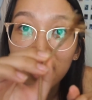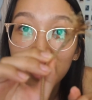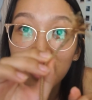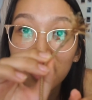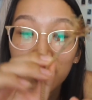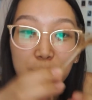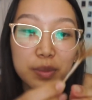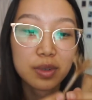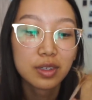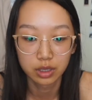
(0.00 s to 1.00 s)
A
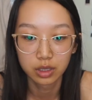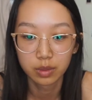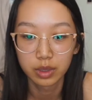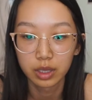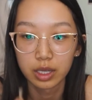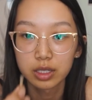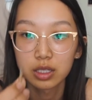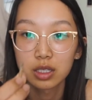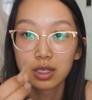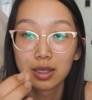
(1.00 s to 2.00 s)
little bit
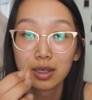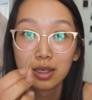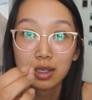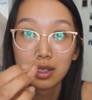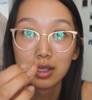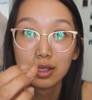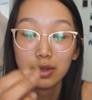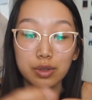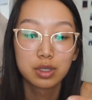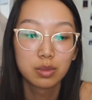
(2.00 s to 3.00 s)
less
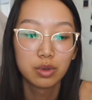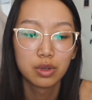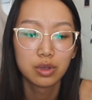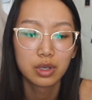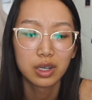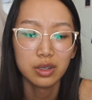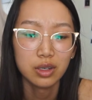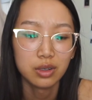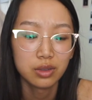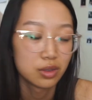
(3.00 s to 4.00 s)
noticeable. I don't
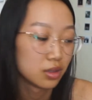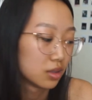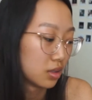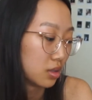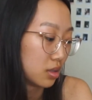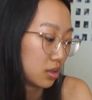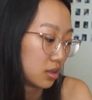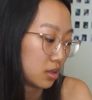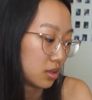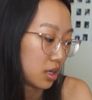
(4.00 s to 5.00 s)
know,
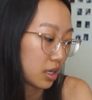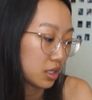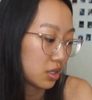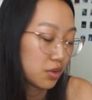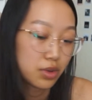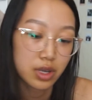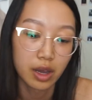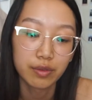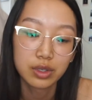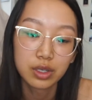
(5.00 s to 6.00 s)
I guess you would
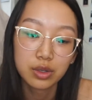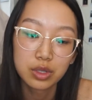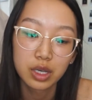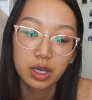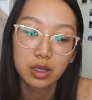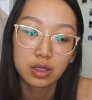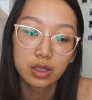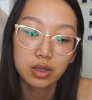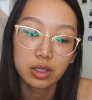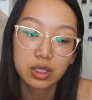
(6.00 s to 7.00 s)
have to use like,
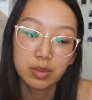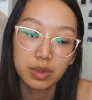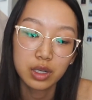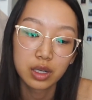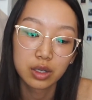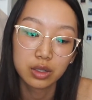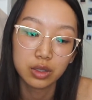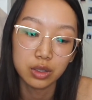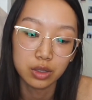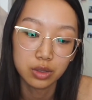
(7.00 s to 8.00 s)
you could dip it in
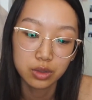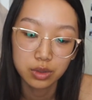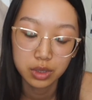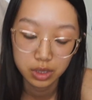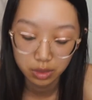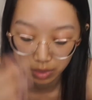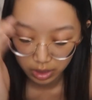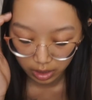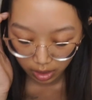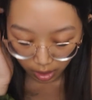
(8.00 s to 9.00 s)
glue or something
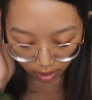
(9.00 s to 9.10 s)
like that.